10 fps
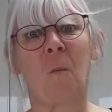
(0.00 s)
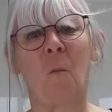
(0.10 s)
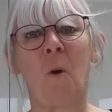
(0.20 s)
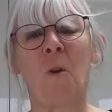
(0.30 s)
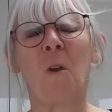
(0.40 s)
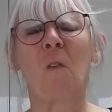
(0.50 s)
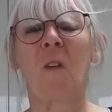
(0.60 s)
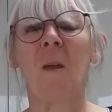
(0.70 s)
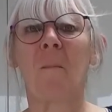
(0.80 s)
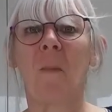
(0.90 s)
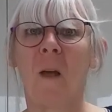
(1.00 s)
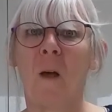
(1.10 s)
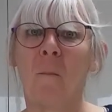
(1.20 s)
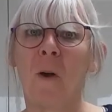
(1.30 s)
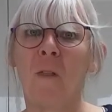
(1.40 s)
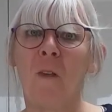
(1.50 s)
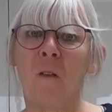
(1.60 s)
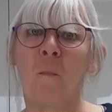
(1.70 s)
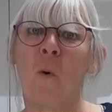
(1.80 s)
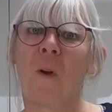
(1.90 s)
Well, you see, by
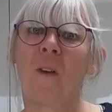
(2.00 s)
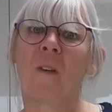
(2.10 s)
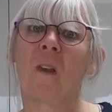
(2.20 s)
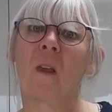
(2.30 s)
this point,